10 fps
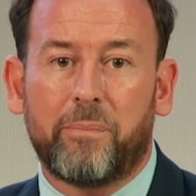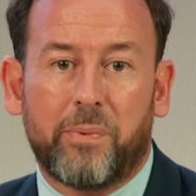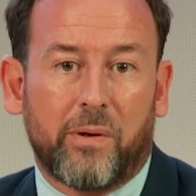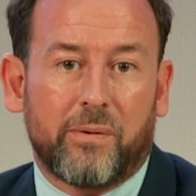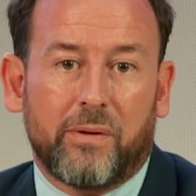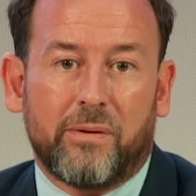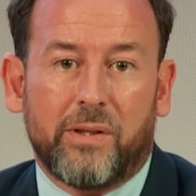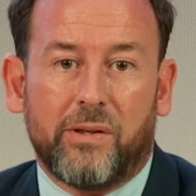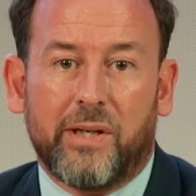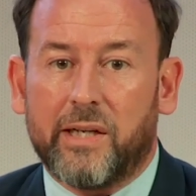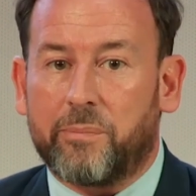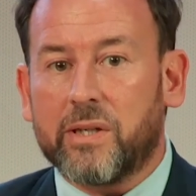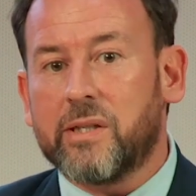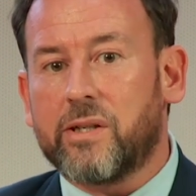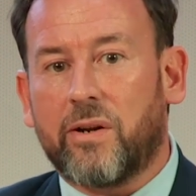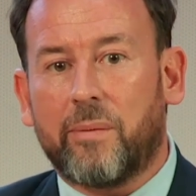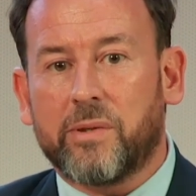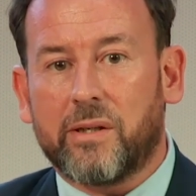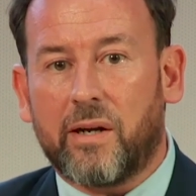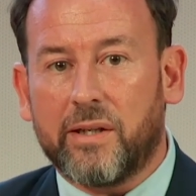But you need a presence on
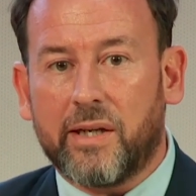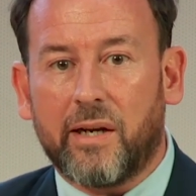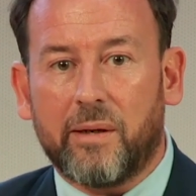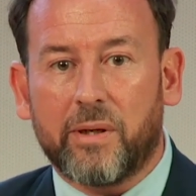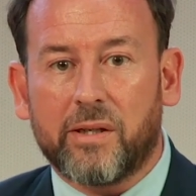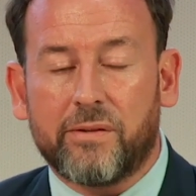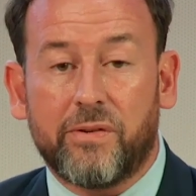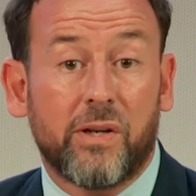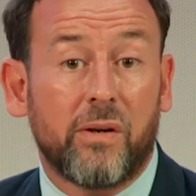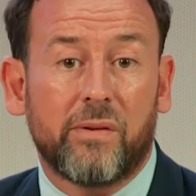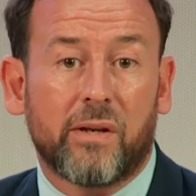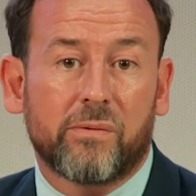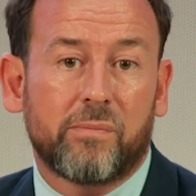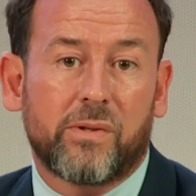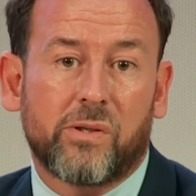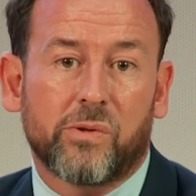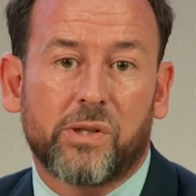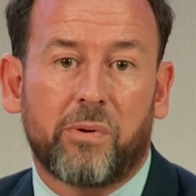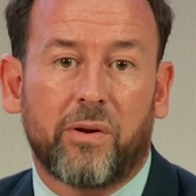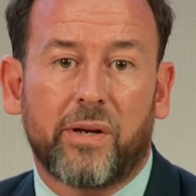Amazon ideally, because if you don't, they'll source
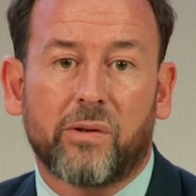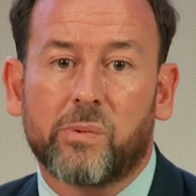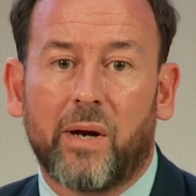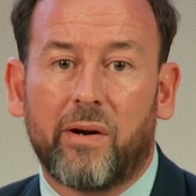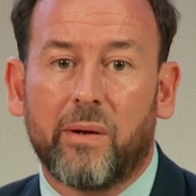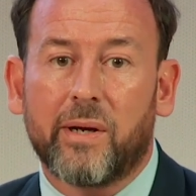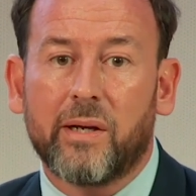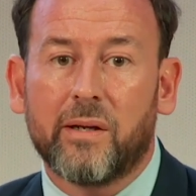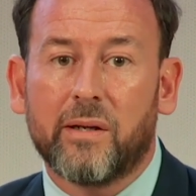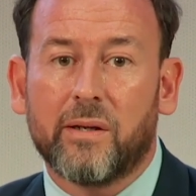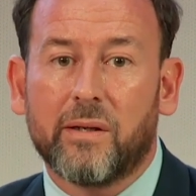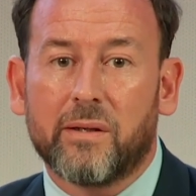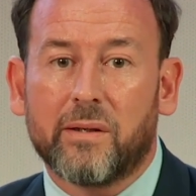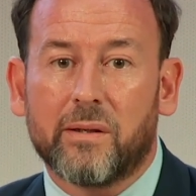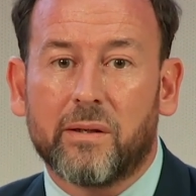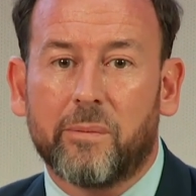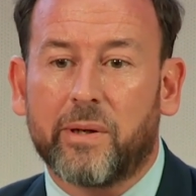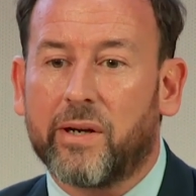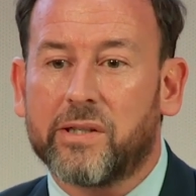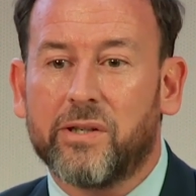the product elsewhere anyway. I hope I
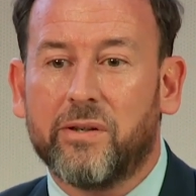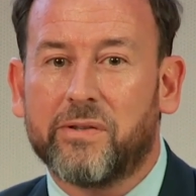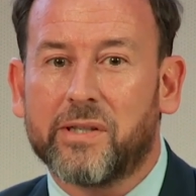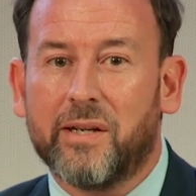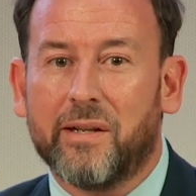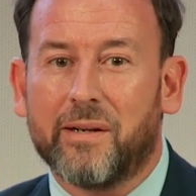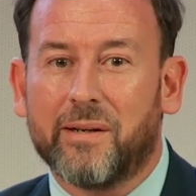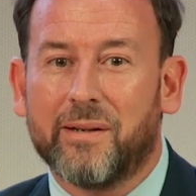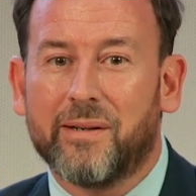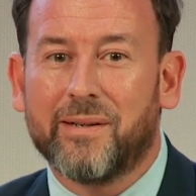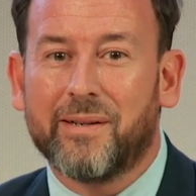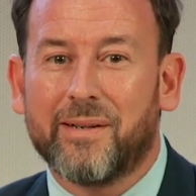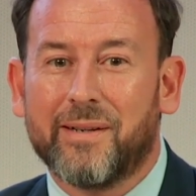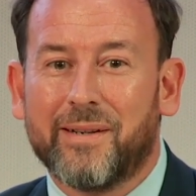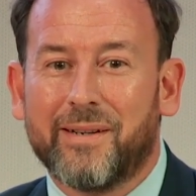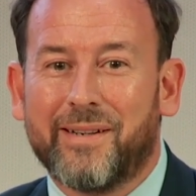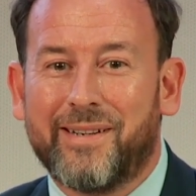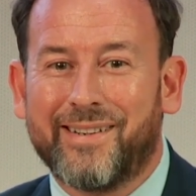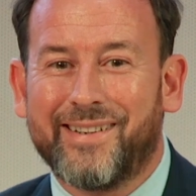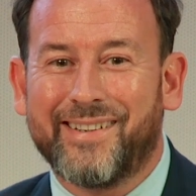don't get sued for saying that.
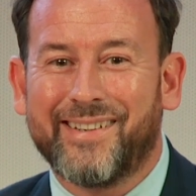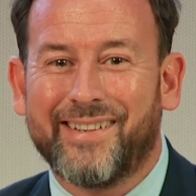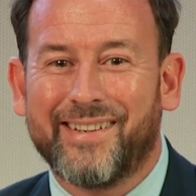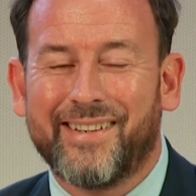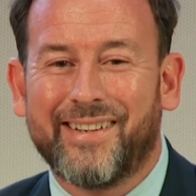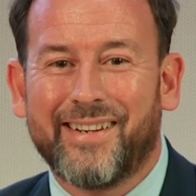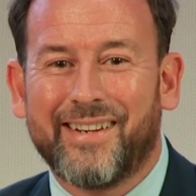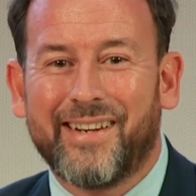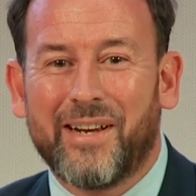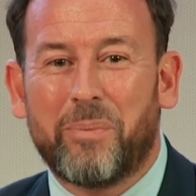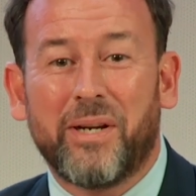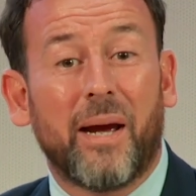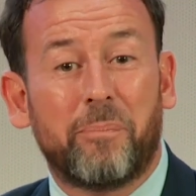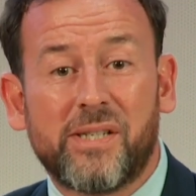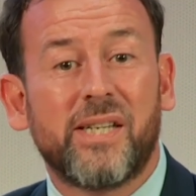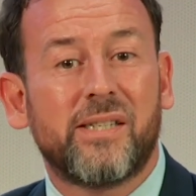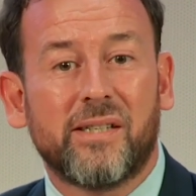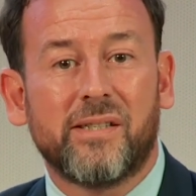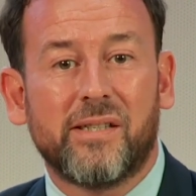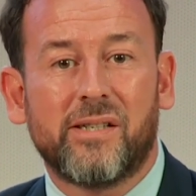But yeah,
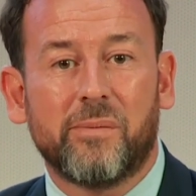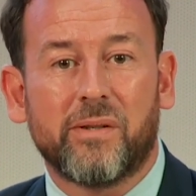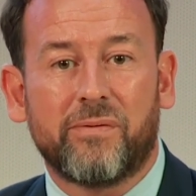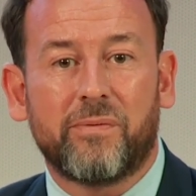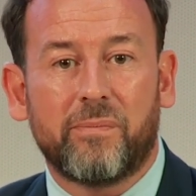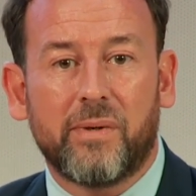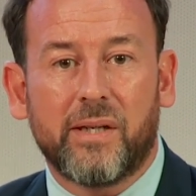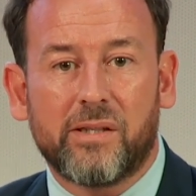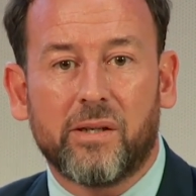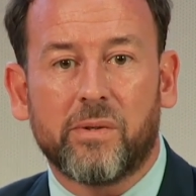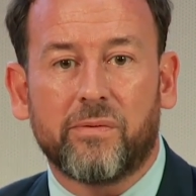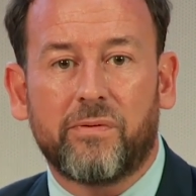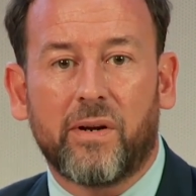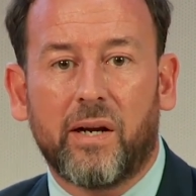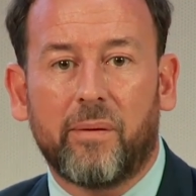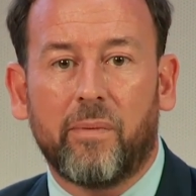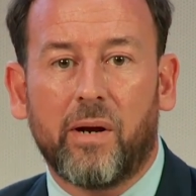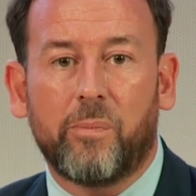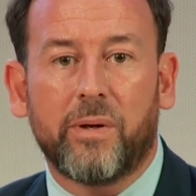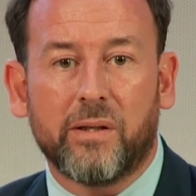persistence in terms of
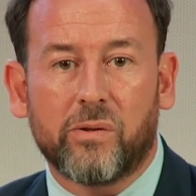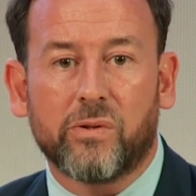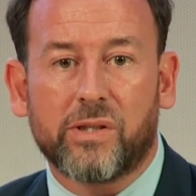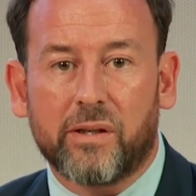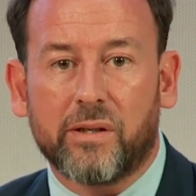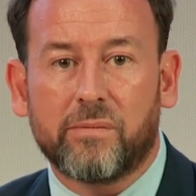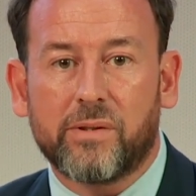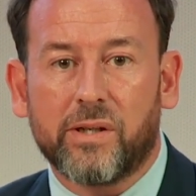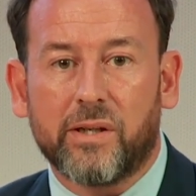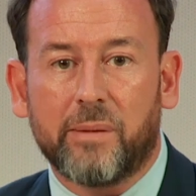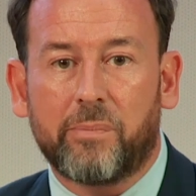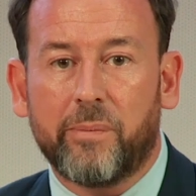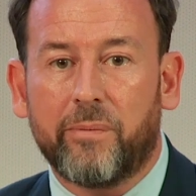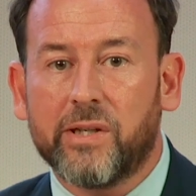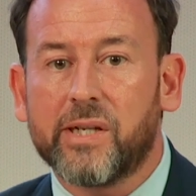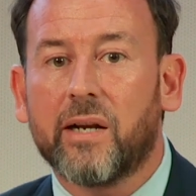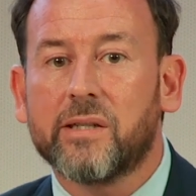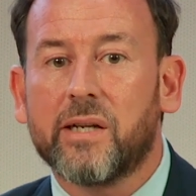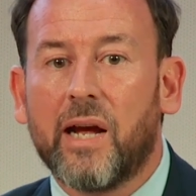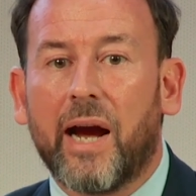opening doors to the premium
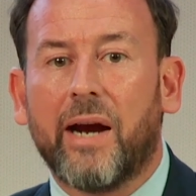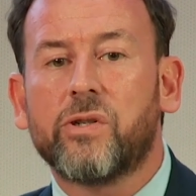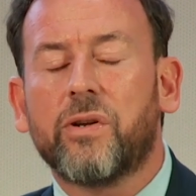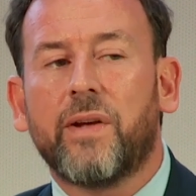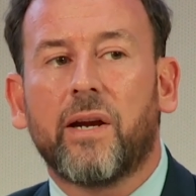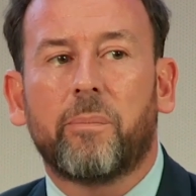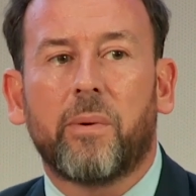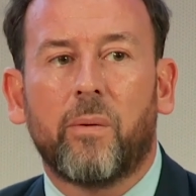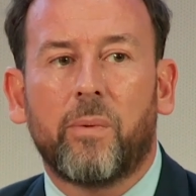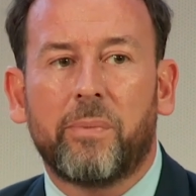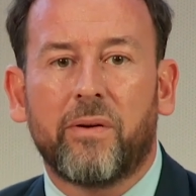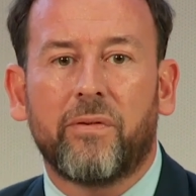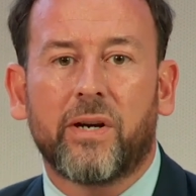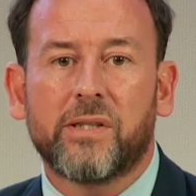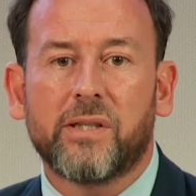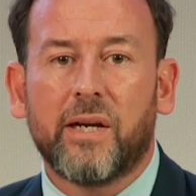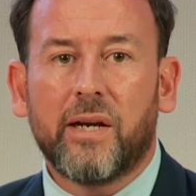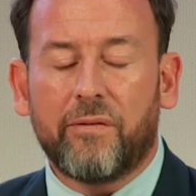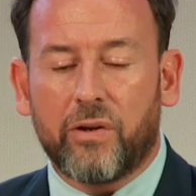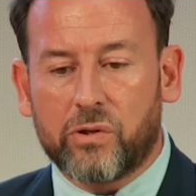retailers. I also think a bit of advice,
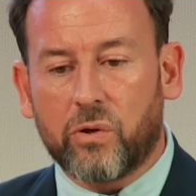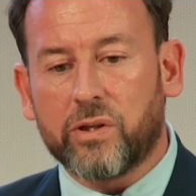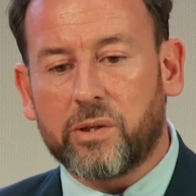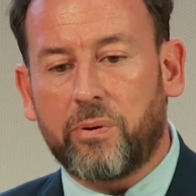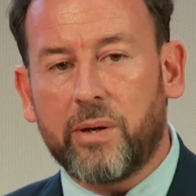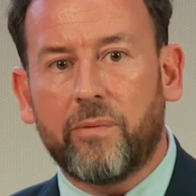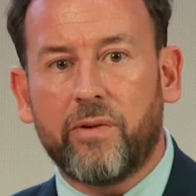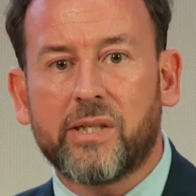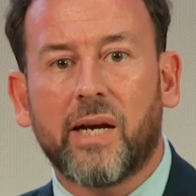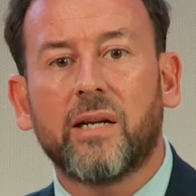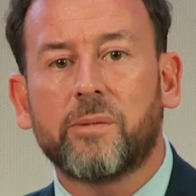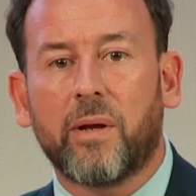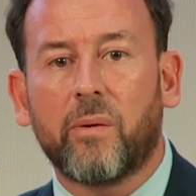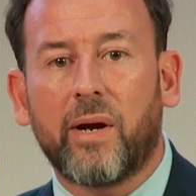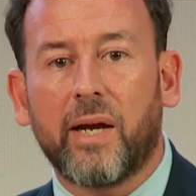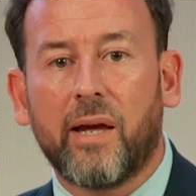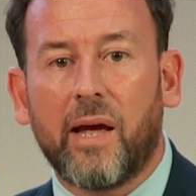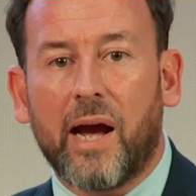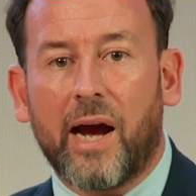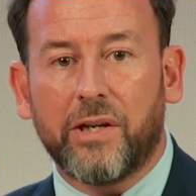if you're talking to premium retailers, by the way,
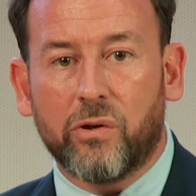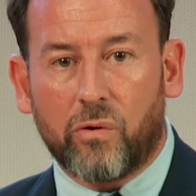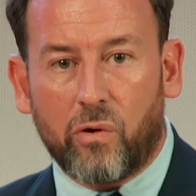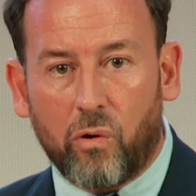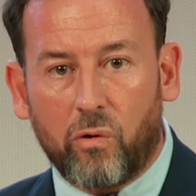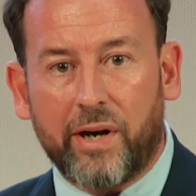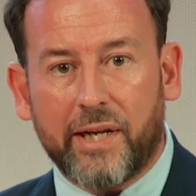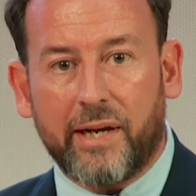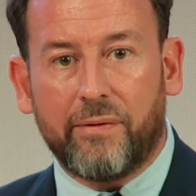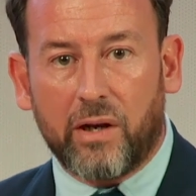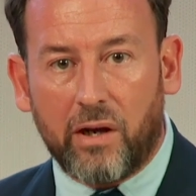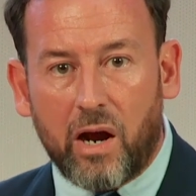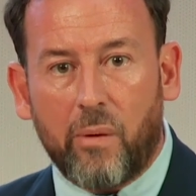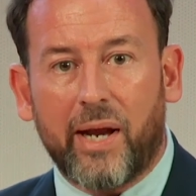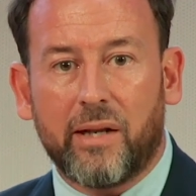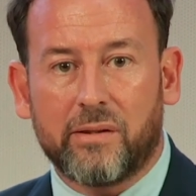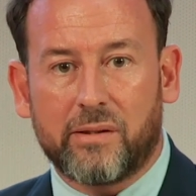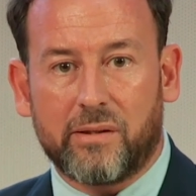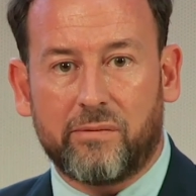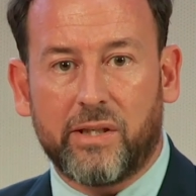and you're already in the
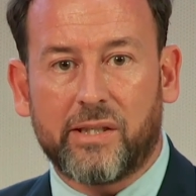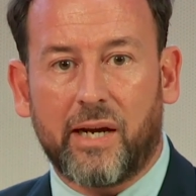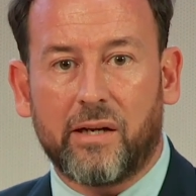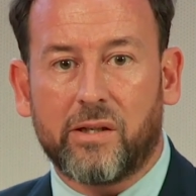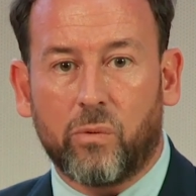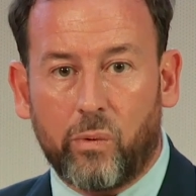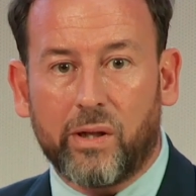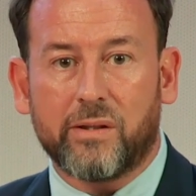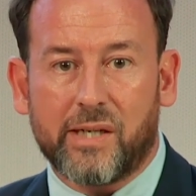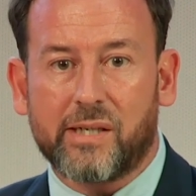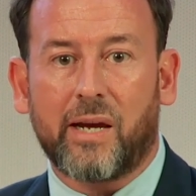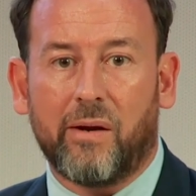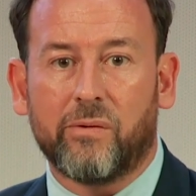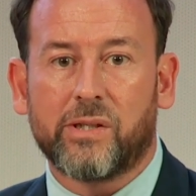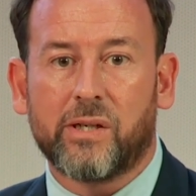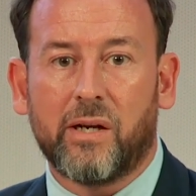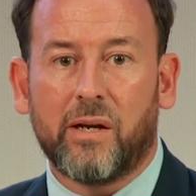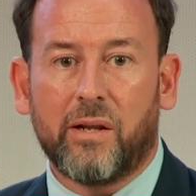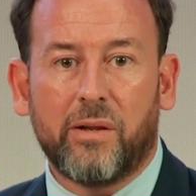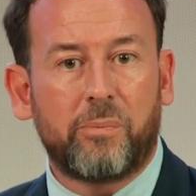low-end retailers that will discount,
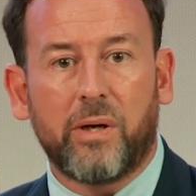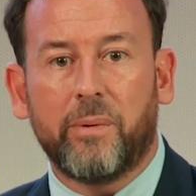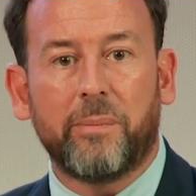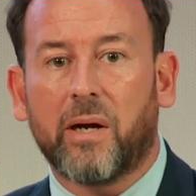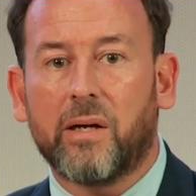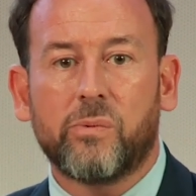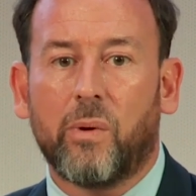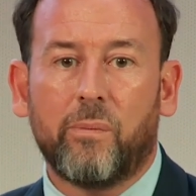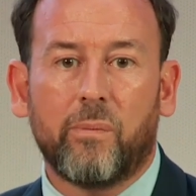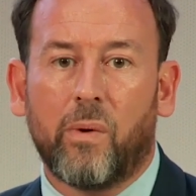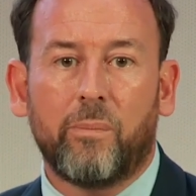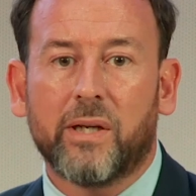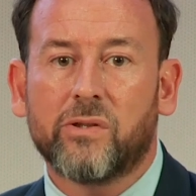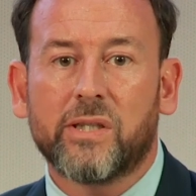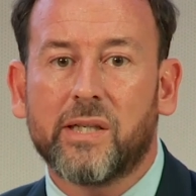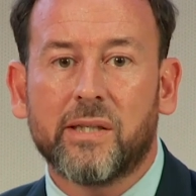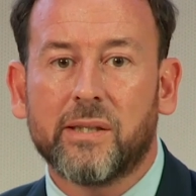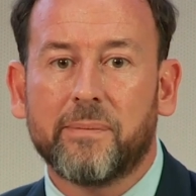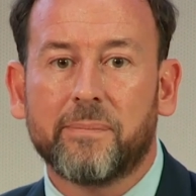the premium guys won't be interested.